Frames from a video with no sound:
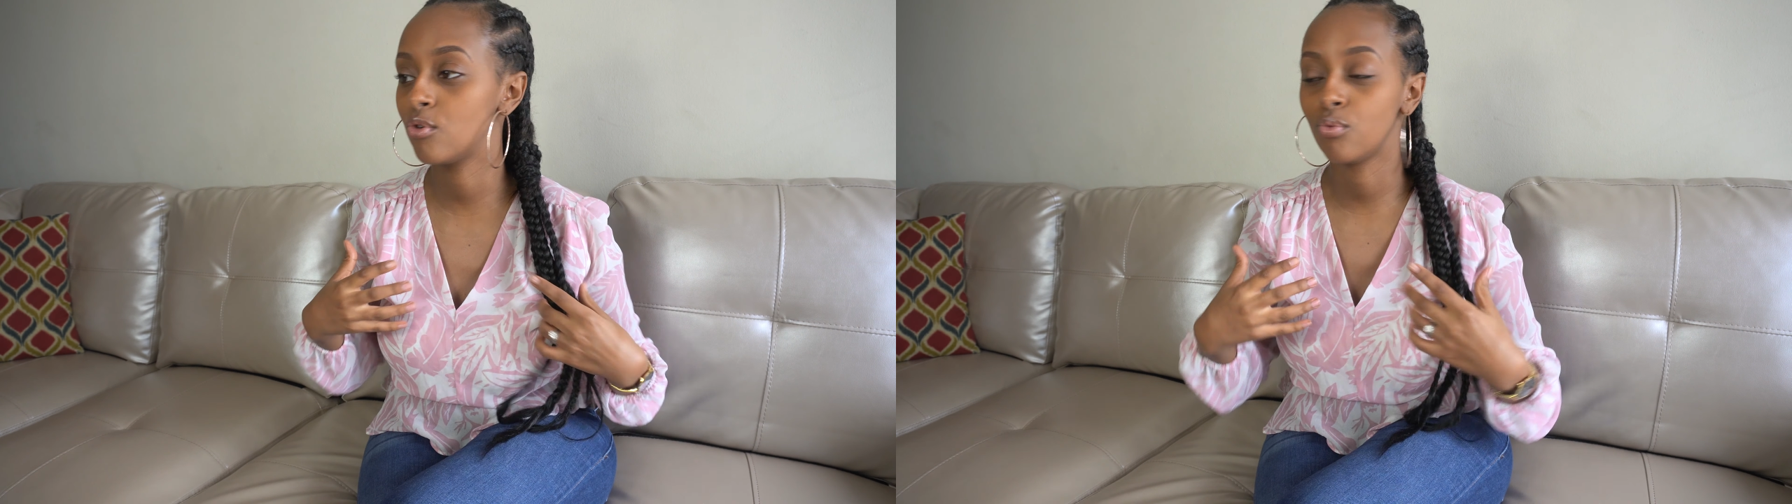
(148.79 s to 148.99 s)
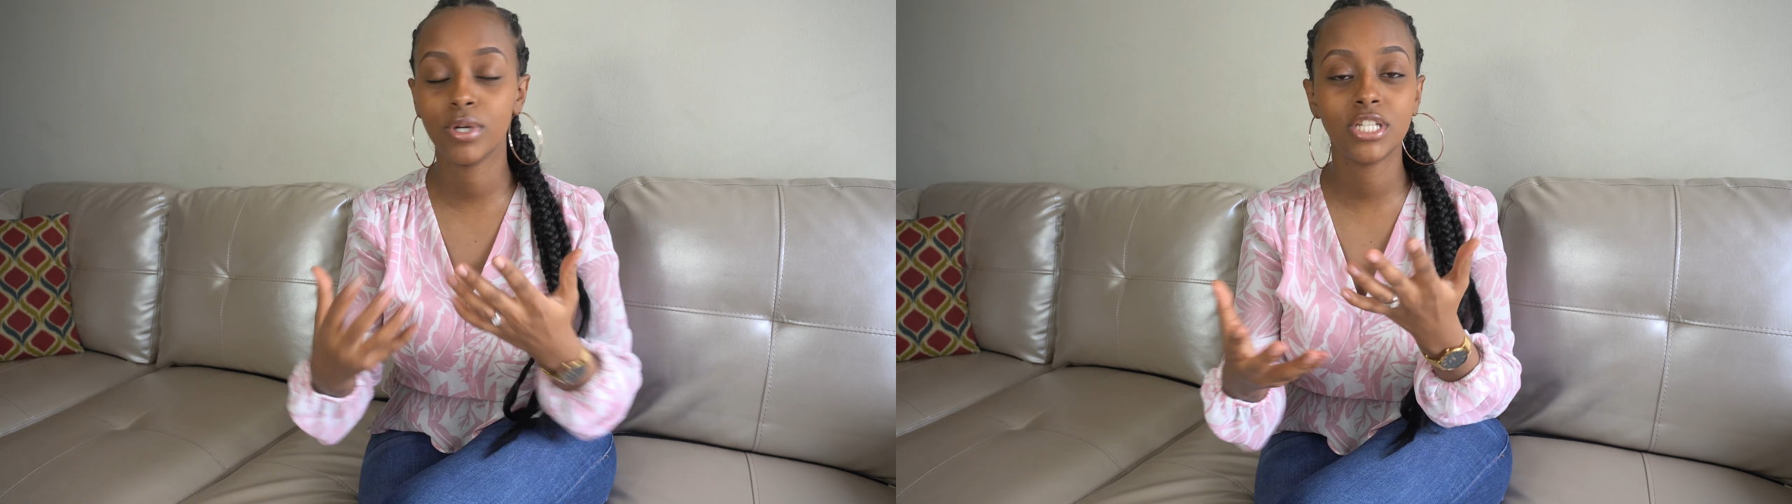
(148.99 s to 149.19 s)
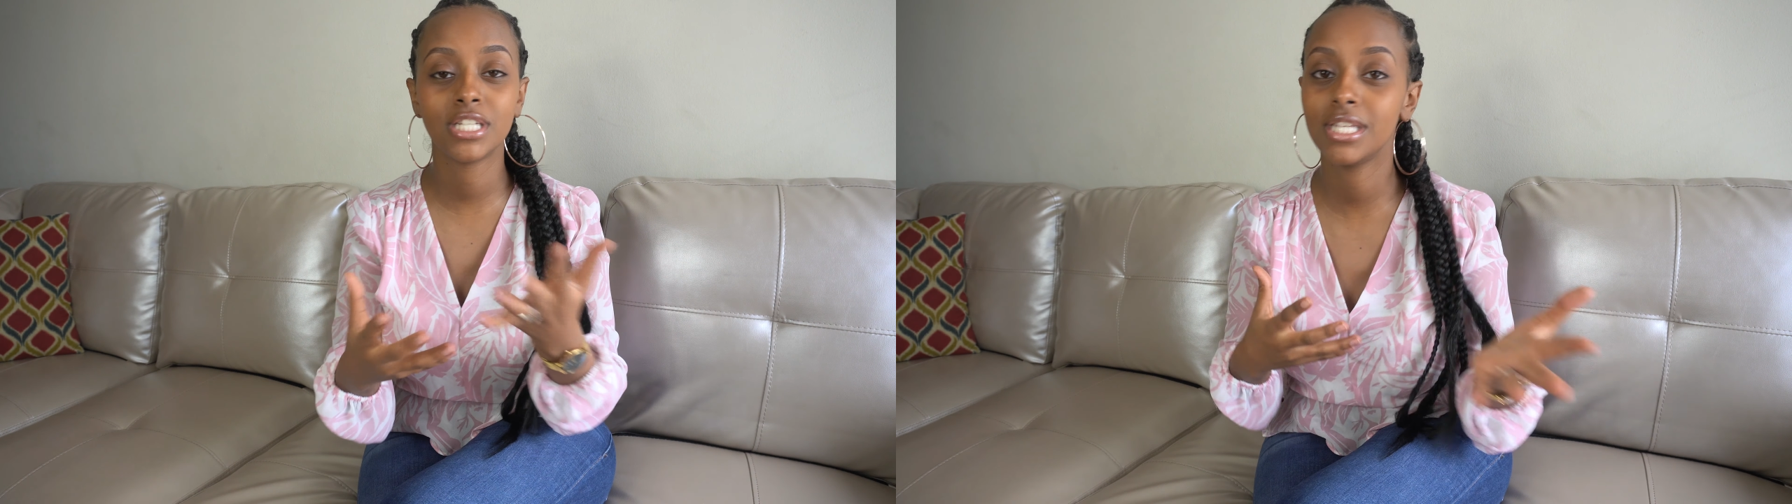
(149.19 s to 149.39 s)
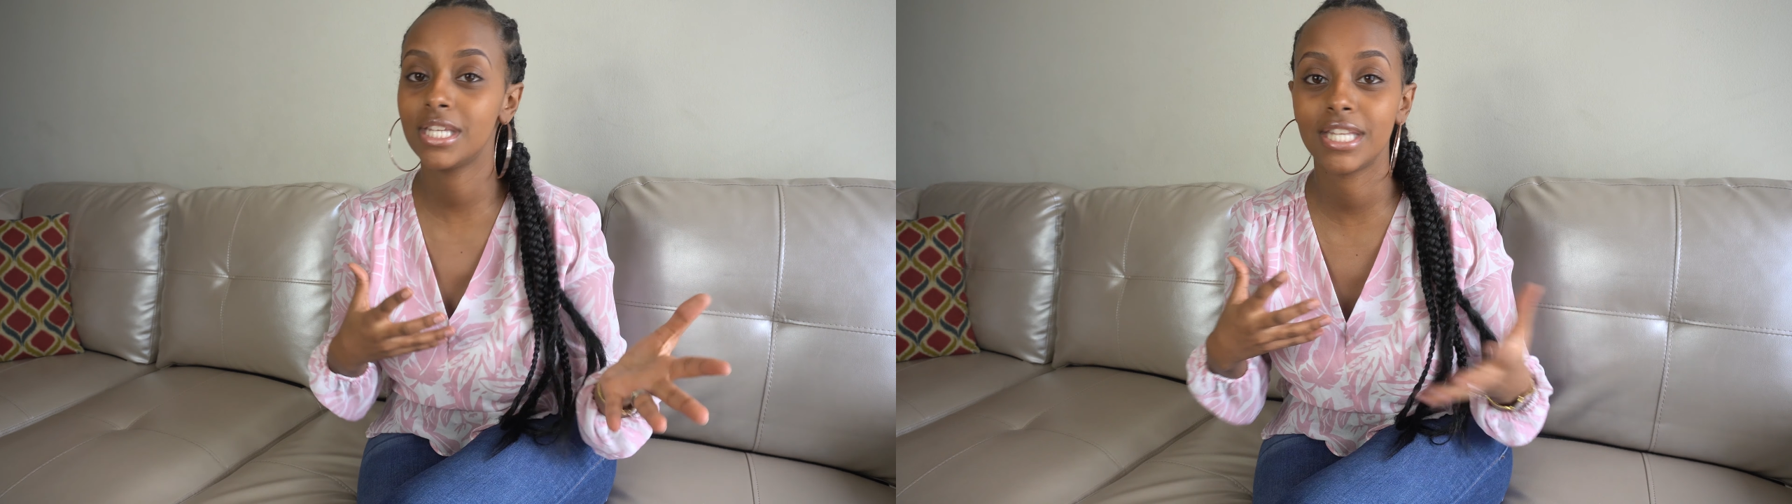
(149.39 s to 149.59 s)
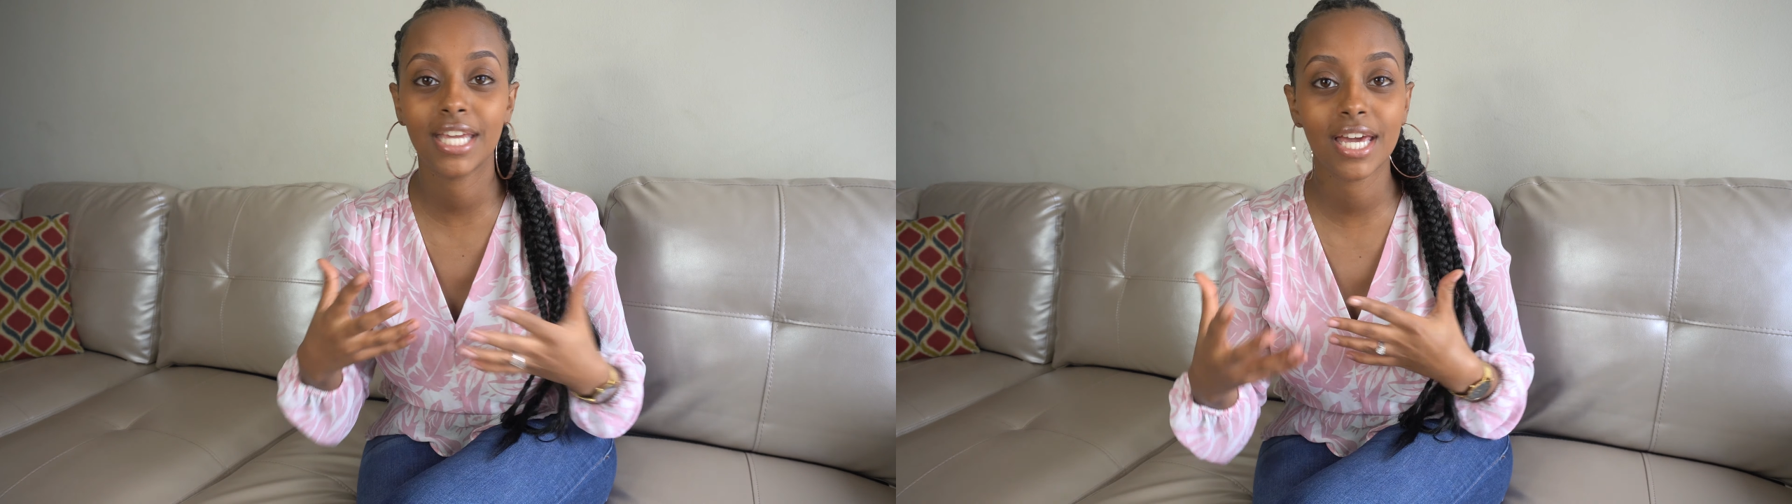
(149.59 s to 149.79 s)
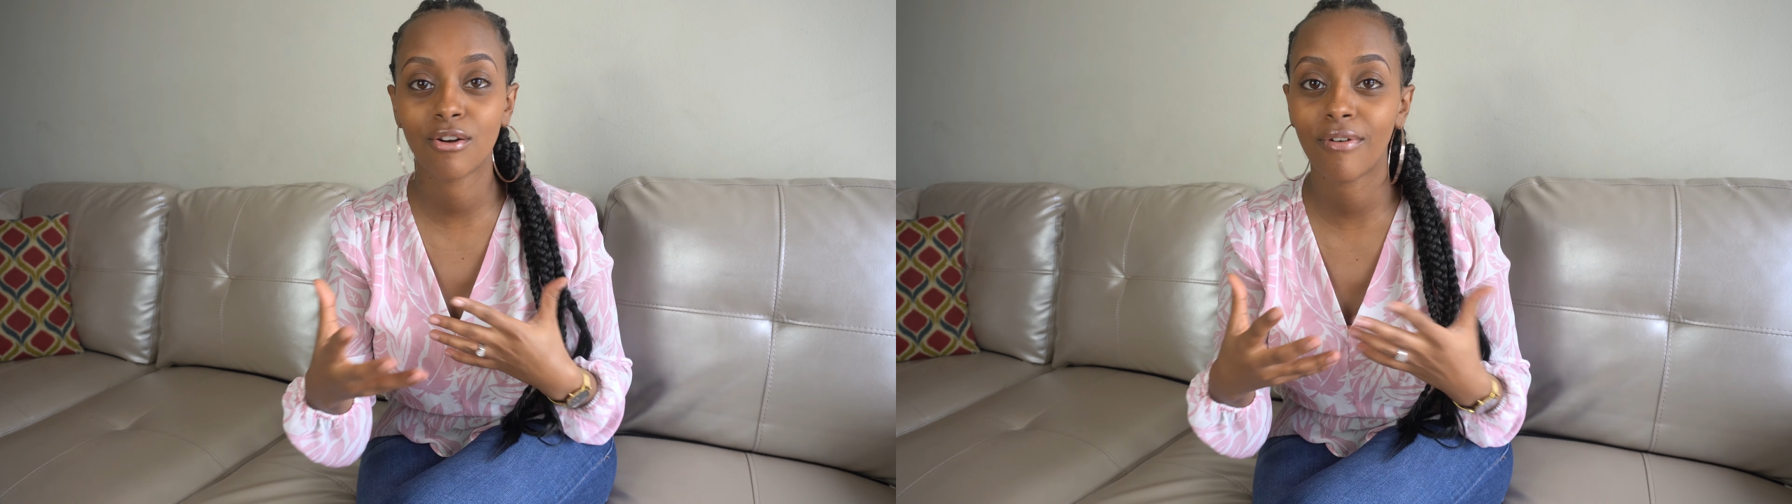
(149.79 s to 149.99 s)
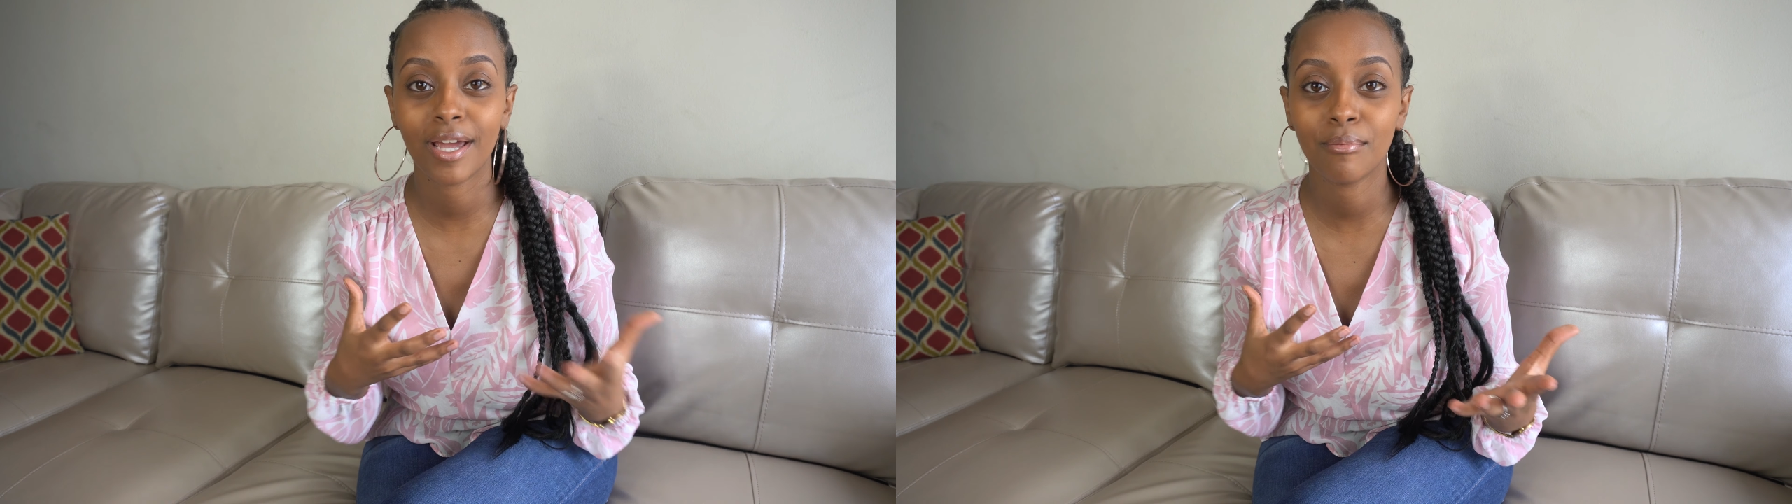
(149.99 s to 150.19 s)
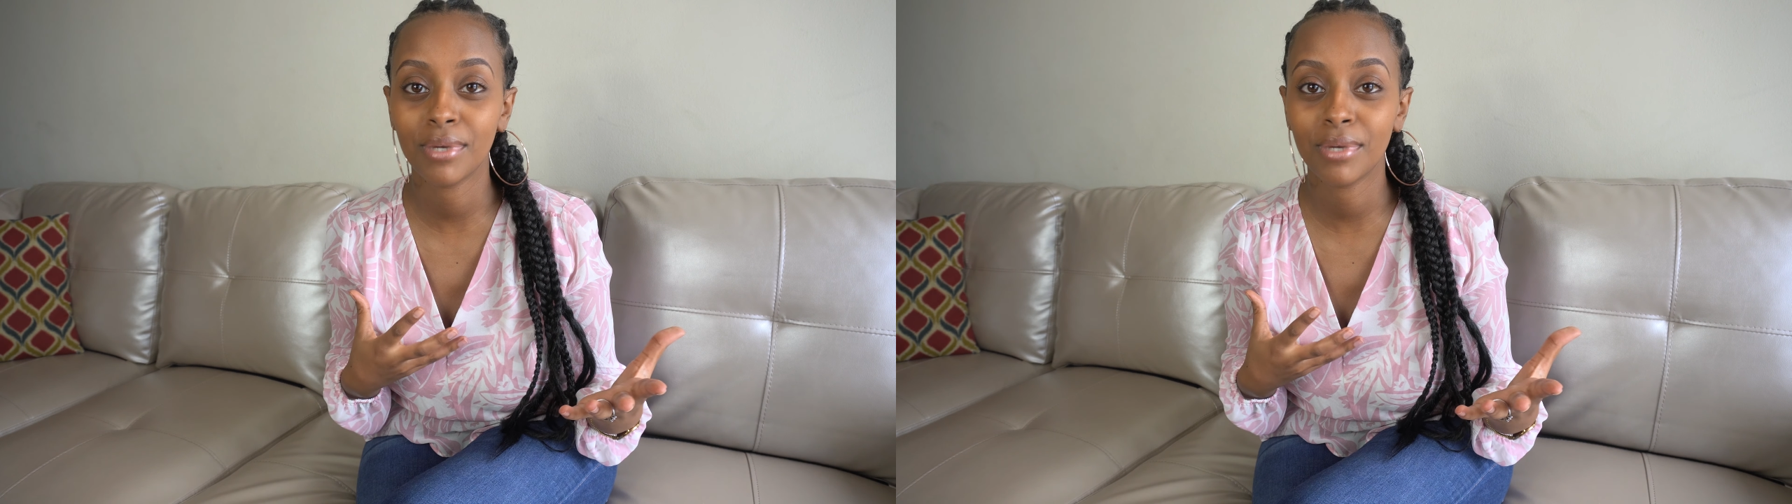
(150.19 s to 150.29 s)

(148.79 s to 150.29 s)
we just needed to get it right,